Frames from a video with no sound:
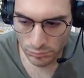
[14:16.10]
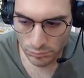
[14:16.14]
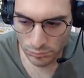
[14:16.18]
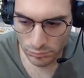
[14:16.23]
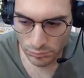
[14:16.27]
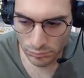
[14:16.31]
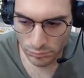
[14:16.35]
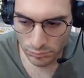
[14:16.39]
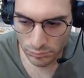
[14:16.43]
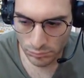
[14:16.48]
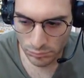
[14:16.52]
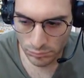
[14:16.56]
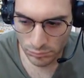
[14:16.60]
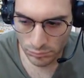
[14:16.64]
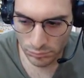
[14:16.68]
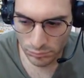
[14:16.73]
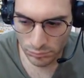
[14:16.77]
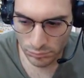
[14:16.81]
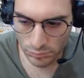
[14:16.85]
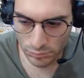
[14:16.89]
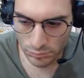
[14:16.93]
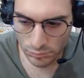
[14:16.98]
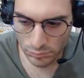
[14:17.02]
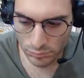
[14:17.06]

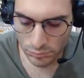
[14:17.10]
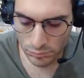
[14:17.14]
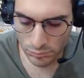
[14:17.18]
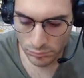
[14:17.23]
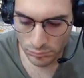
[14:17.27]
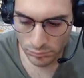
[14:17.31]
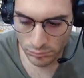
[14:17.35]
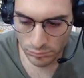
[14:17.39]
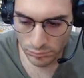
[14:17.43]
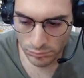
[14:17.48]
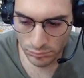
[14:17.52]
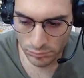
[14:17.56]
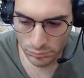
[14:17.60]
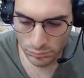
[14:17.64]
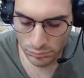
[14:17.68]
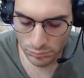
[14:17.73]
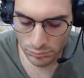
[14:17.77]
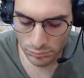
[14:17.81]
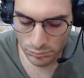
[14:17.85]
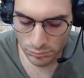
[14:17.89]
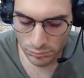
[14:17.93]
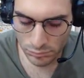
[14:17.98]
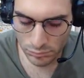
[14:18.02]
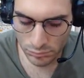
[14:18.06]

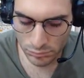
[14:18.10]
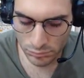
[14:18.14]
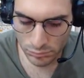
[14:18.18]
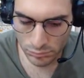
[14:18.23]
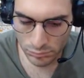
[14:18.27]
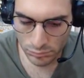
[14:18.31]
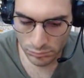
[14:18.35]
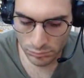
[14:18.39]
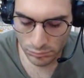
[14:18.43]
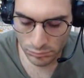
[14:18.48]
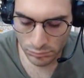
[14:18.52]
No words are spoken by the person on screen.